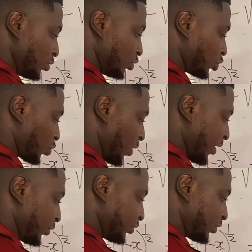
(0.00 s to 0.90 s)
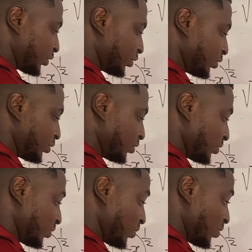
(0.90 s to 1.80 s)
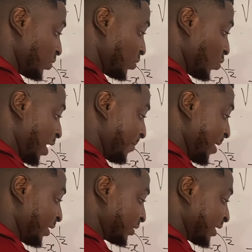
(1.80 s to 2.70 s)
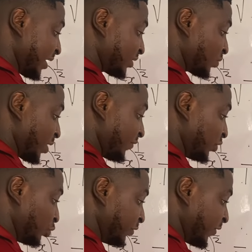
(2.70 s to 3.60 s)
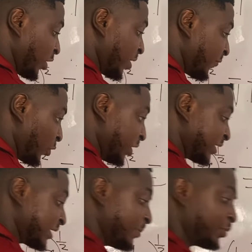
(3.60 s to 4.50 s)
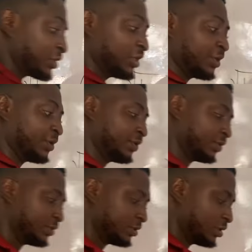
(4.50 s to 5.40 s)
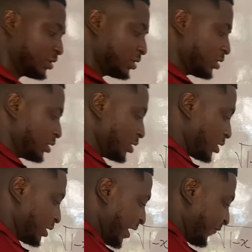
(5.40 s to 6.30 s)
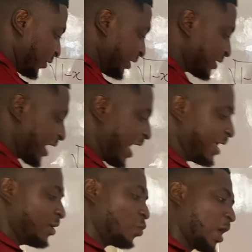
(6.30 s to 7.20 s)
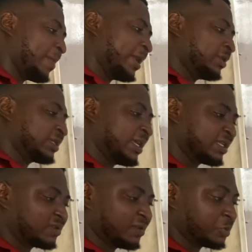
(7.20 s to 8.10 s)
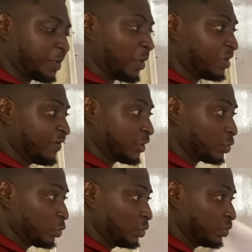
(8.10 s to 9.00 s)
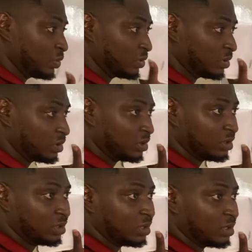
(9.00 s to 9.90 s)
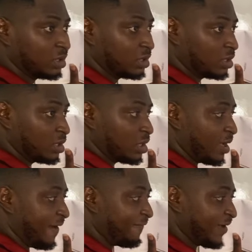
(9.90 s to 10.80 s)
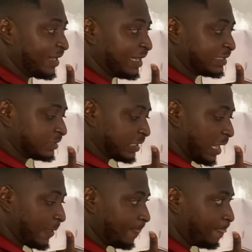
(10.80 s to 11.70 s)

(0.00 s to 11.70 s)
square root 1 minus x squared. We do it very well, following the same procedure. Now for this guy, 1 minus x raised to 1 over 2. Our final answer.